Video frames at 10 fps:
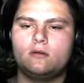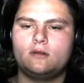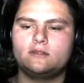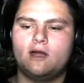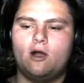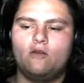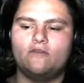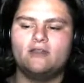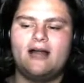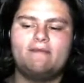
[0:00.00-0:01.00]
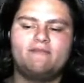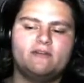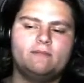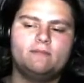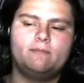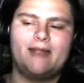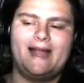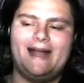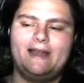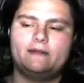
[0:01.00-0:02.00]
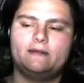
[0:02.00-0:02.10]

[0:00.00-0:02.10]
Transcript: It's overlap from Brad.